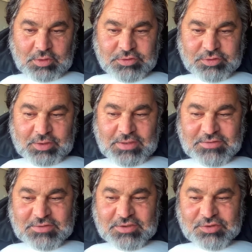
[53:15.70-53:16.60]
So
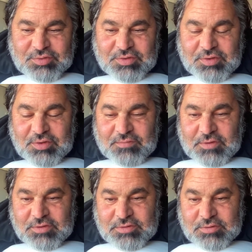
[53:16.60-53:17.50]
that's the history of the
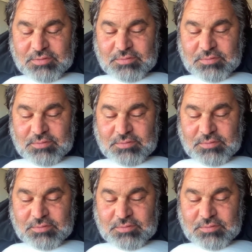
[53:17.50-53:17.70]
universe.